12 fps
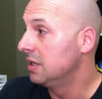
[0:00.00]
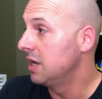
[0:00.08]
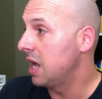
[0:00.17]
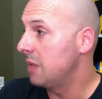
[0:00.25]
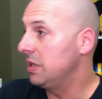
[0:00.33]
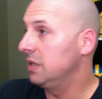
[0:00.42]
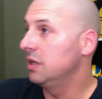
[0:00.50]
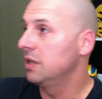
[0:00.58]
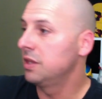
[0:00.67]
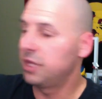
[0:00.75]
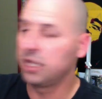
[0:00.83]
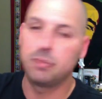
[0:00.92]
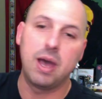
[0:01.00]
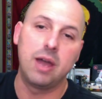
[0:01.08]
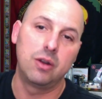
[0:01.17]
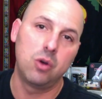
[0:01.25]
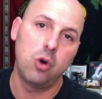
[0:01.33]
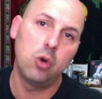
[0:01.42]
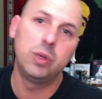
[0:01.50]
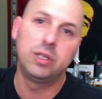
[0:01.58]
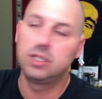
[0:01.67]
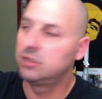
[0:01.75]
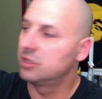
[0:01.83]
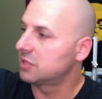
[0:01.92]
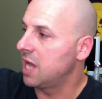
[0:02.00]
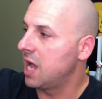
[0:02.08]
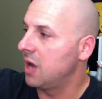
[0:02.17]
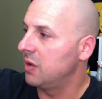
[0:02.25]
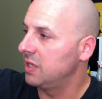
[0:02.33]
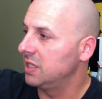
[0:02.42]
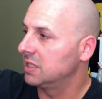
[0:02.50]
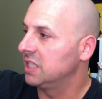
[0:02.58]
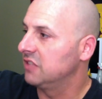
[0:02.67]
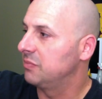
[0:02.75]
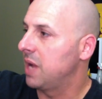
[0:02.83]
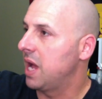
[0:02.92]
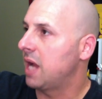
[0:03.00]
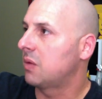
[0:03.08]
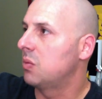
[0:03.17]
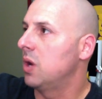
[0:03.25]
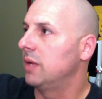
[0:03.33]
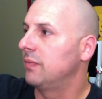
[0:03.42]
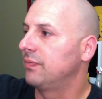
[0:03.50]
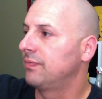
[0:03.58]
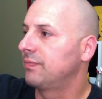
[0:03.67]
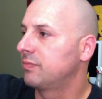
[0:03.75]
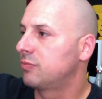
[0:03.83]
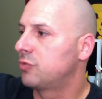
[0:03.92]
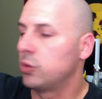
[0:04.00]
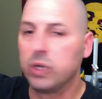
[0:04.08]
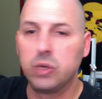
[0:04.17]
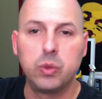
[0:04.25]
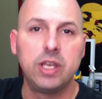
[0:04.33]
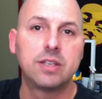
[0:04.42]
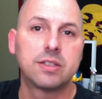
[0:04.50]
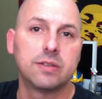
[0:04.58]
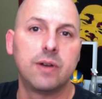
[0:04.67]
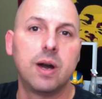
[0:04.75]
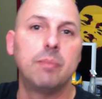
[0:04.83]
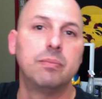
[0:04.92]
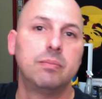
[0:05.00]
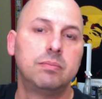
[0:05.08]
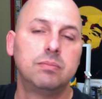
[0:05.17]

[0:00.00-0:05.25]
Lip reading: I mean, think about it. All we did just now is give back, what, 3 weeks of up.